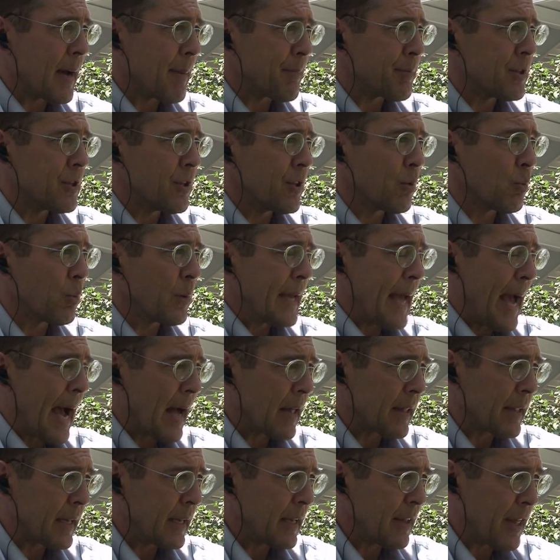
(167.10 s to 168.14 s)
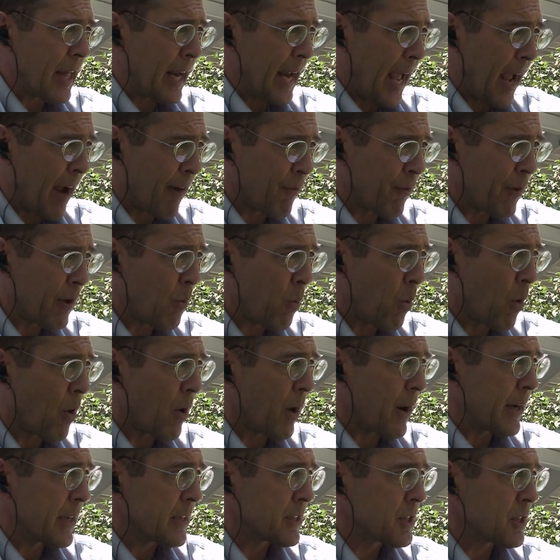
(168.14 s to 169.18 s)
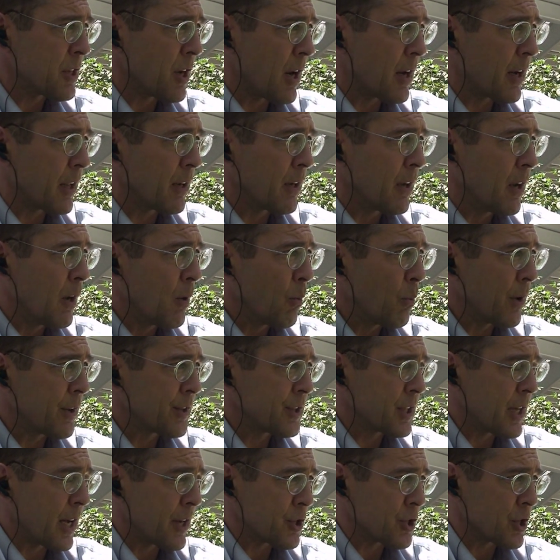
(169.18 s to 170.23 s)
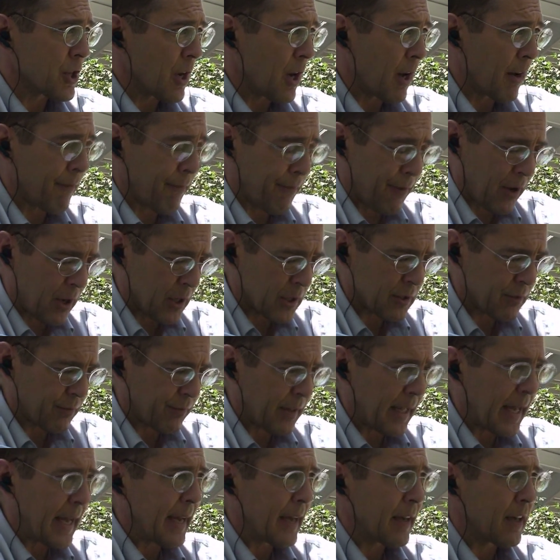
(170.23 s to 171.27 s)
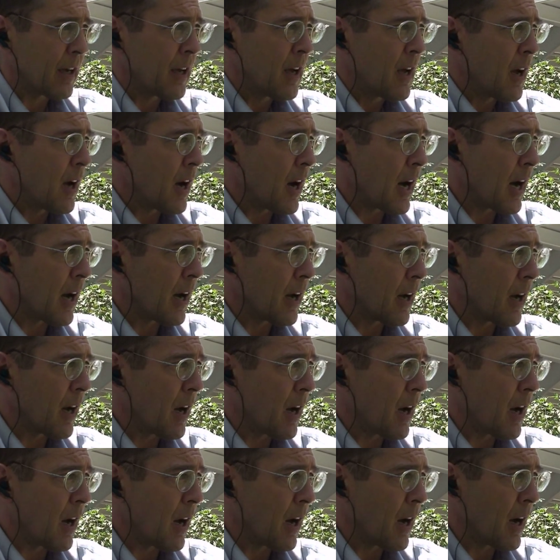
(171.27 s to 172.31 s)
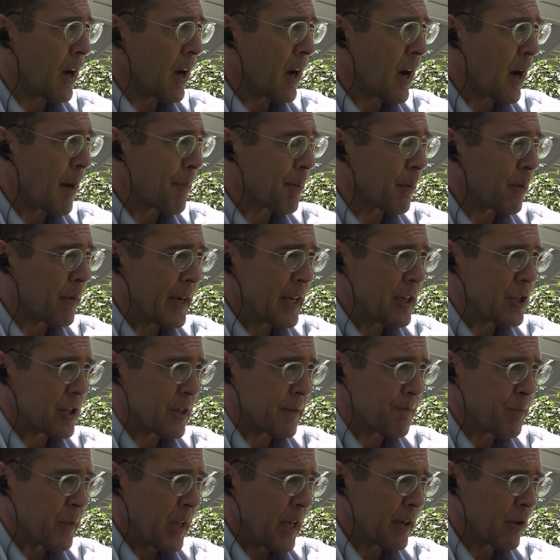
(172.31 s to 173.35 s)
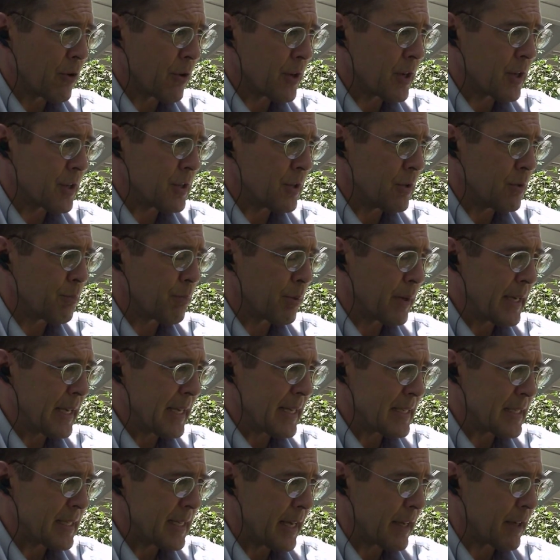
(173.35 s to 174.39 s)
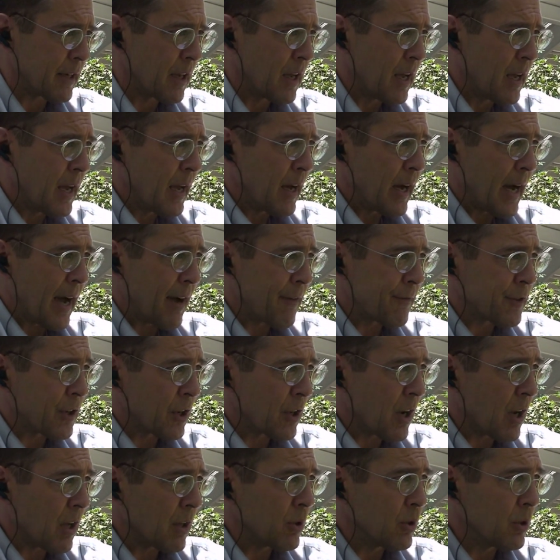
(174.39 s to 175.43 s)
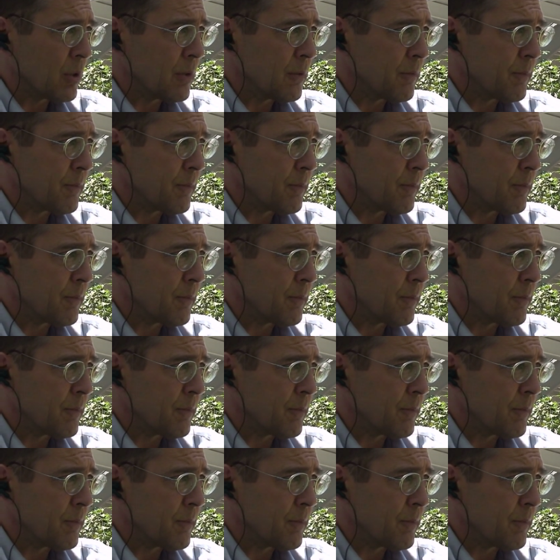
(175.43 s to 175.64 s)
up to the reality that every war has started with such a false flag operation in order to bring us in. After all,